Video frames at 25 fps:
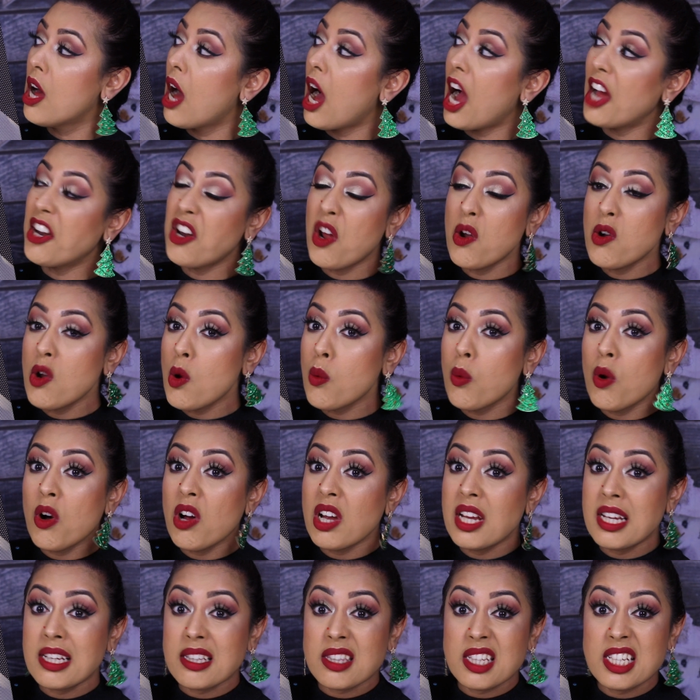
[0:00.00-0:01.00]
I don't know
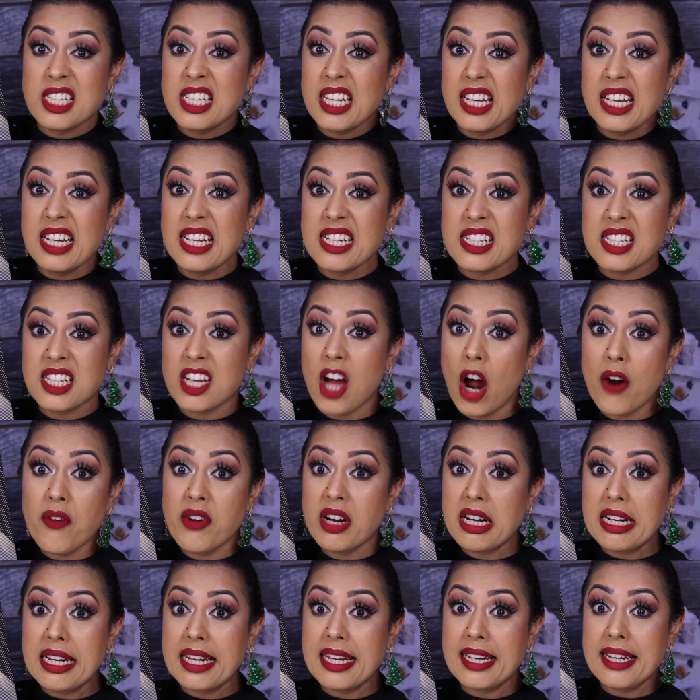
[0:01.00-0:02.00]
what it, the deal is
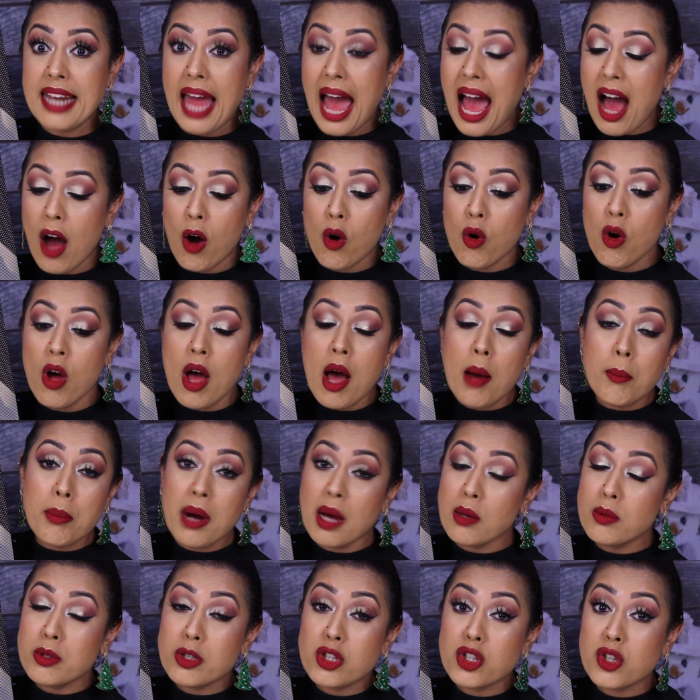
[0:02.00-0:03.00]
currently now, but
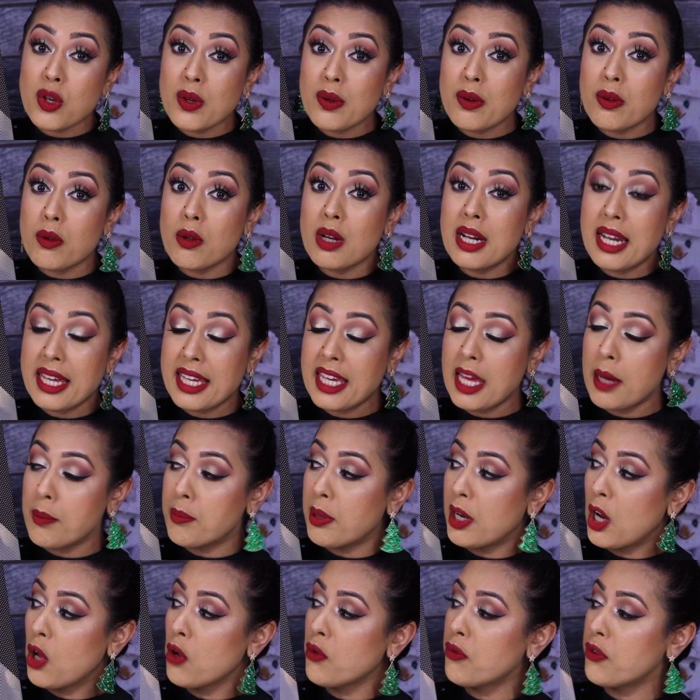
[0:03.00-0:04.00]
I will still link it
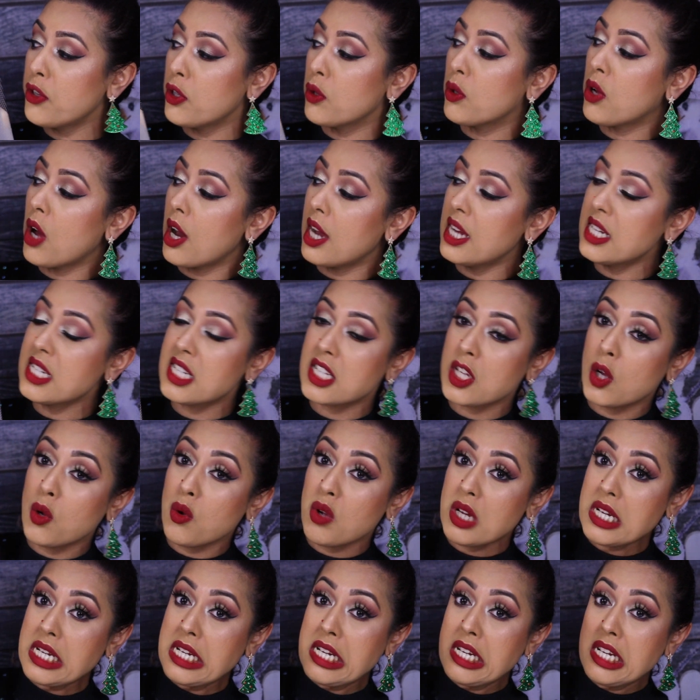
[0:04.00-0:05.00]
below for you guys. So
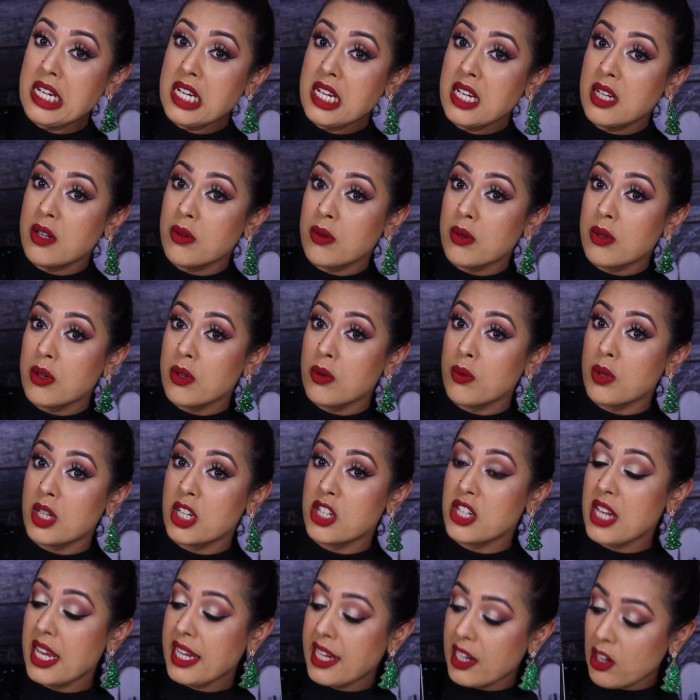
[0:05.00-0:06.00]
when
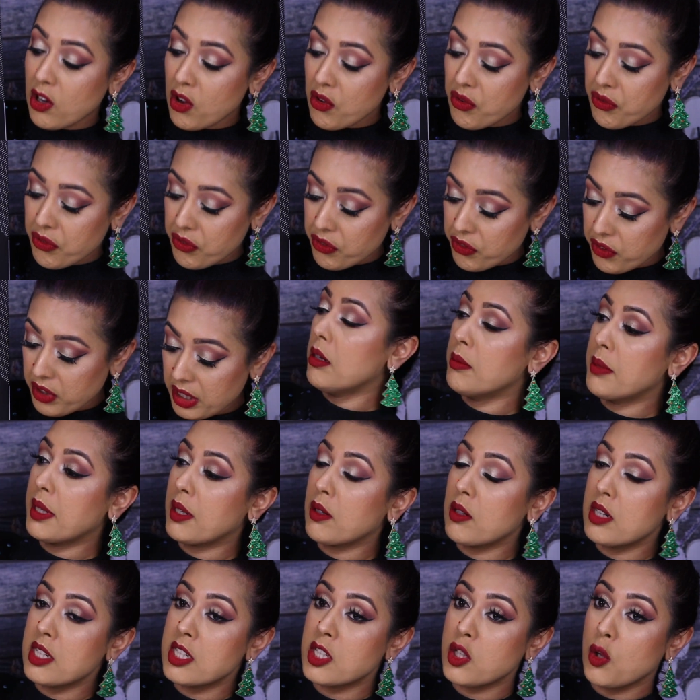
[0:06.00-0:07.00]
you take it off, oh my
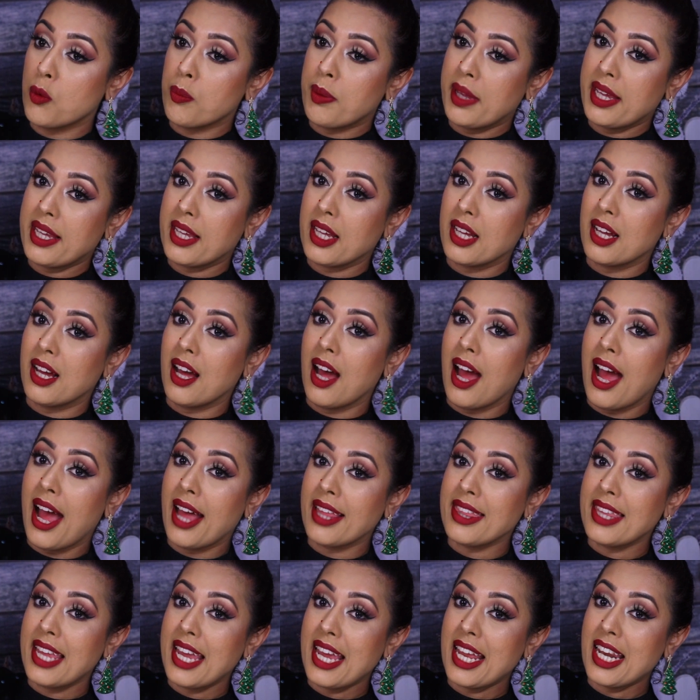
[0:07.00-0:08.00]
god, it's so big.
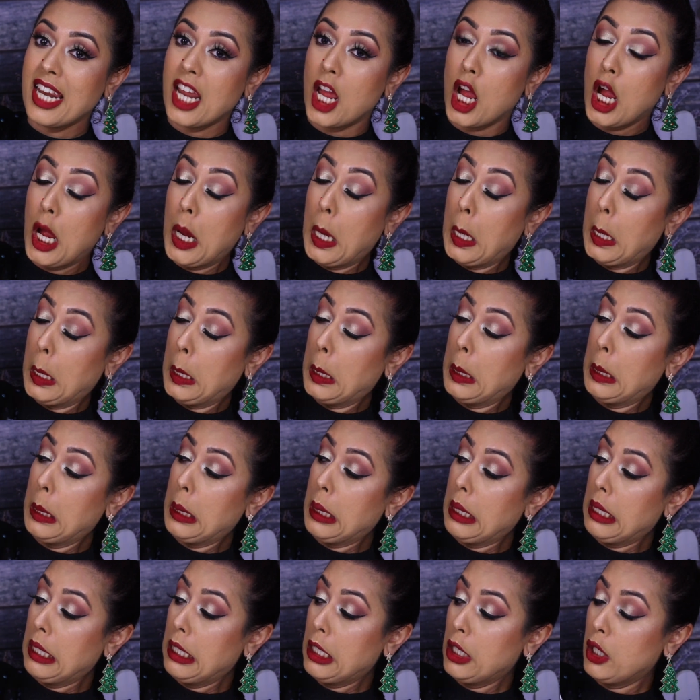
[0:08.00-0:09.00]
And then
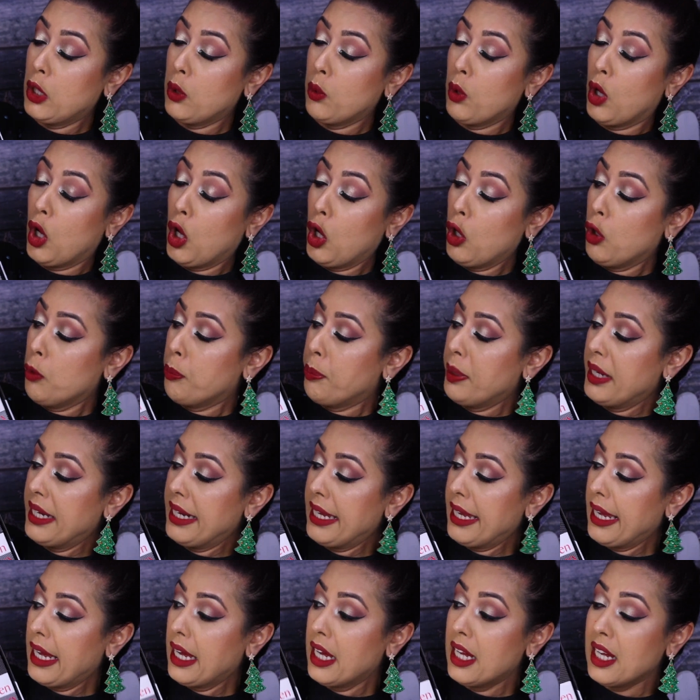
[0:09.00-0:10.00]
you open
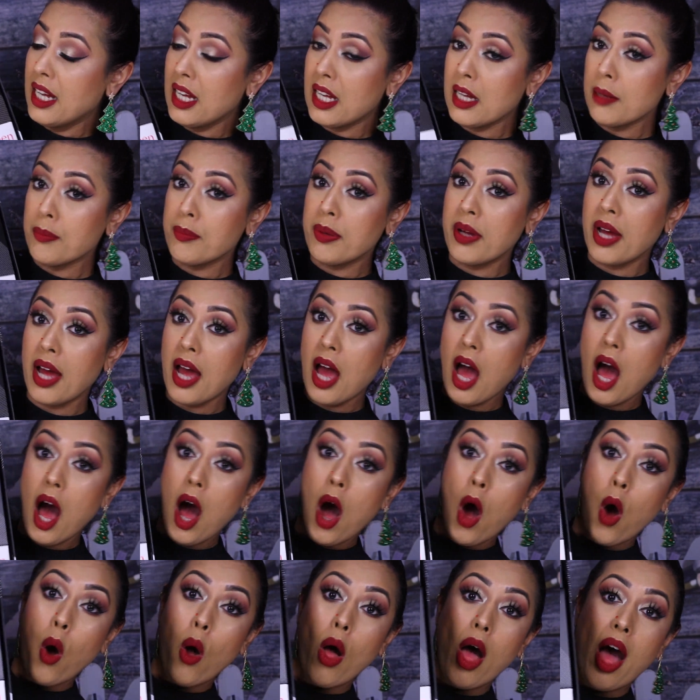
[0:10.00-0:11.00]
it up
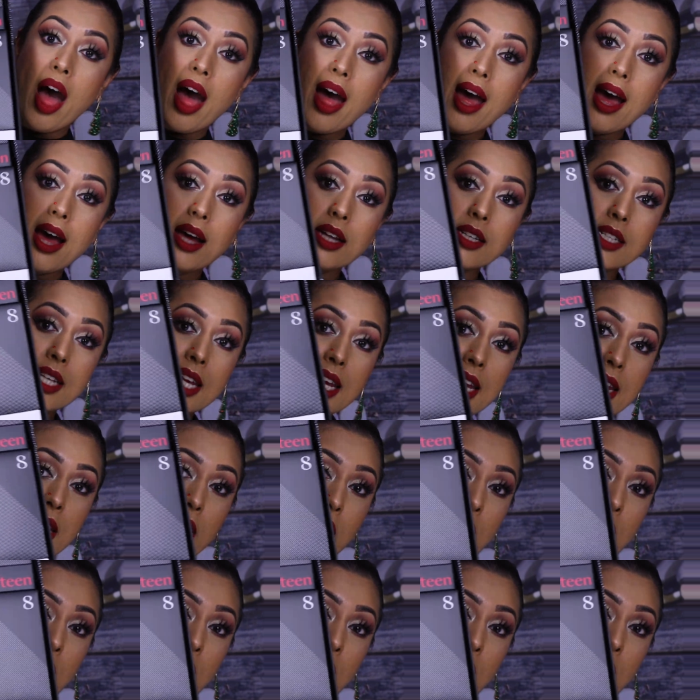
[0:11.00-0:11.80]
and here you